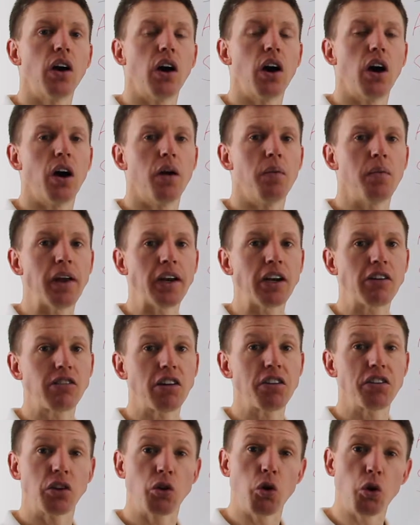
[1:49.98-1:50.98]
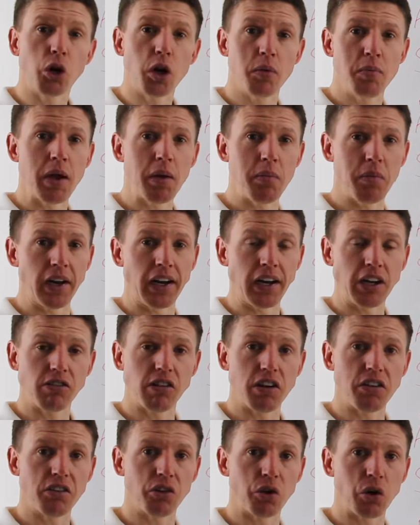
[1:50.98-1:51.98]
increasing your commitment,
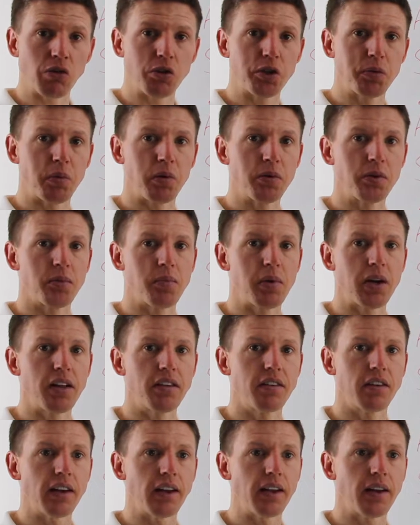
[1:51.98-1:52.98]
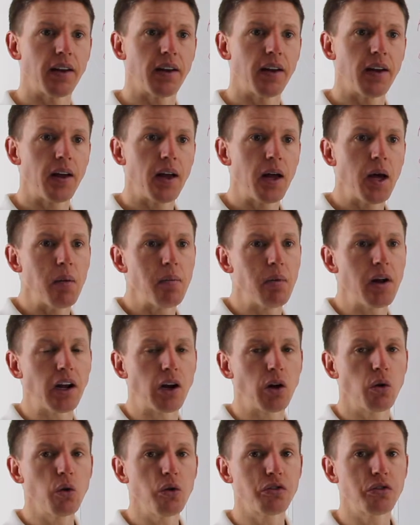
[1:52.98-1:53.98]
increasing your responsibility. But it
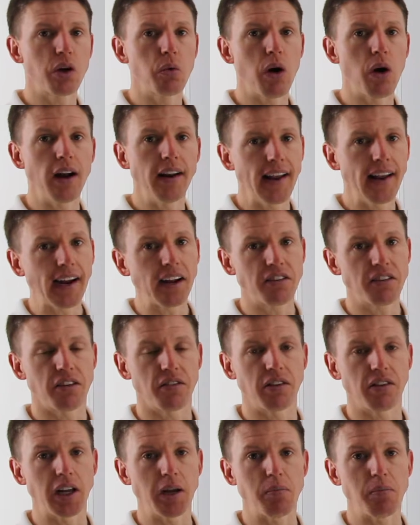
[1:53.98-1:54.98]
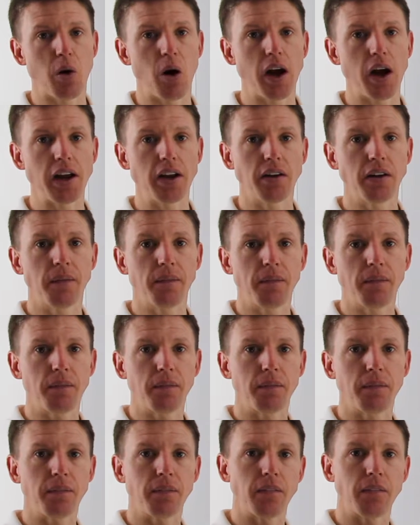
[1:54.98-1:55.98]
can also work negatively by
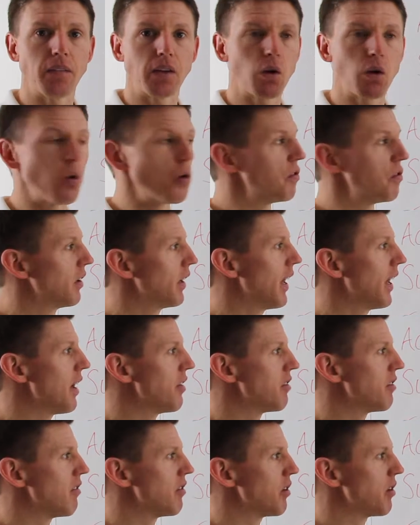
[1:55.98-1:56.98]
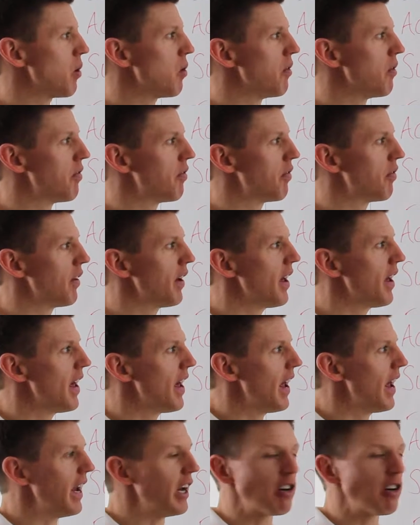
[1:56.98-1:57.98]
causing it as a result of
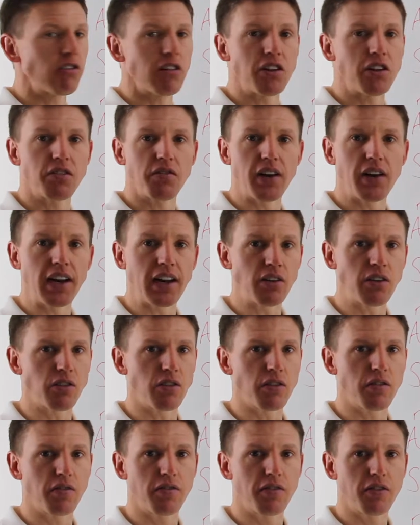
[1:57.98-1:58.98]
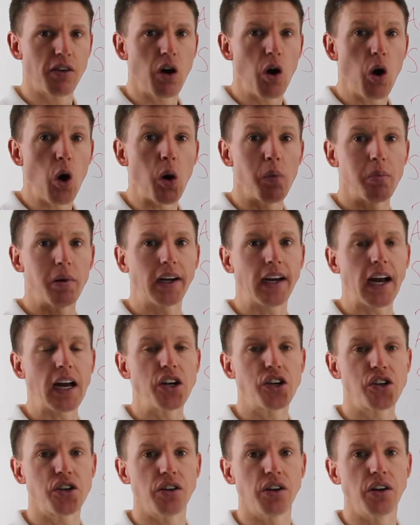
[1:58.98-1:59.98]
increased feelings of
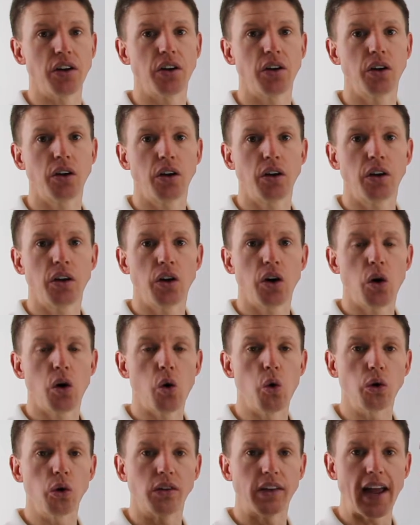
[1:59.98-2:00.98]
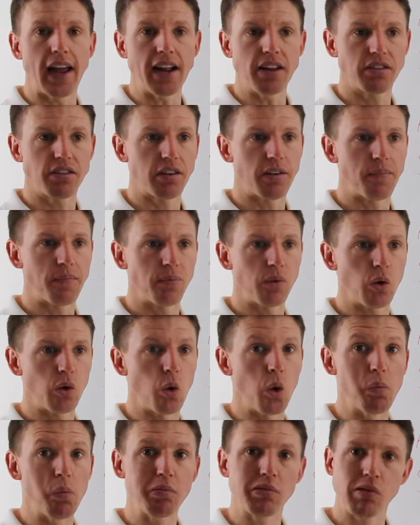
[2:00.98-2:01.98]
obligation, or debt,
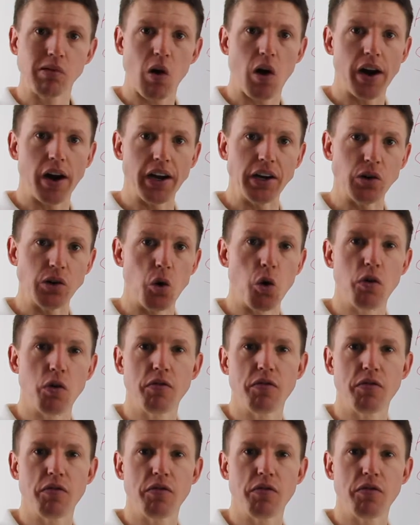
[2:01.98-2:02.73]
or pride, or